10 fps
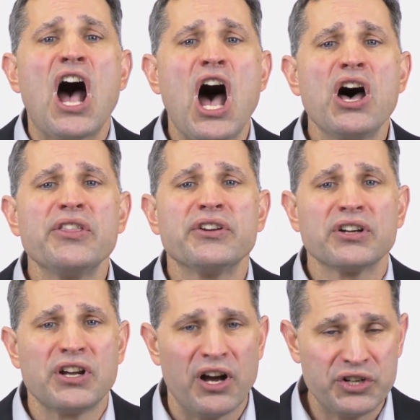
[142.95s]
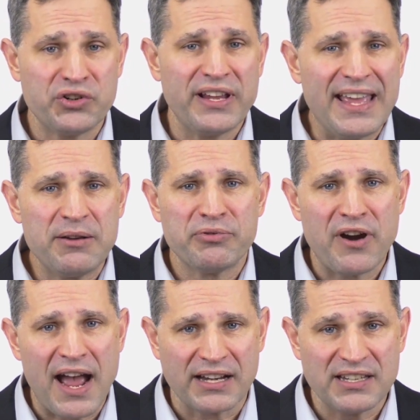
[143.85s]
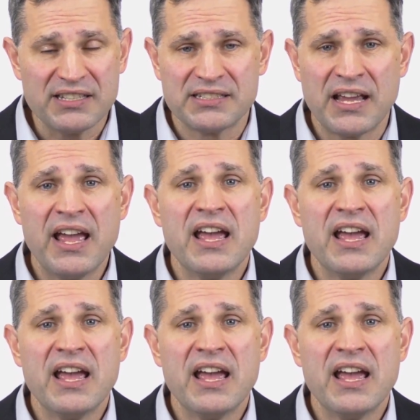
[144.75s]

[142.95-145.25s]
other country in practice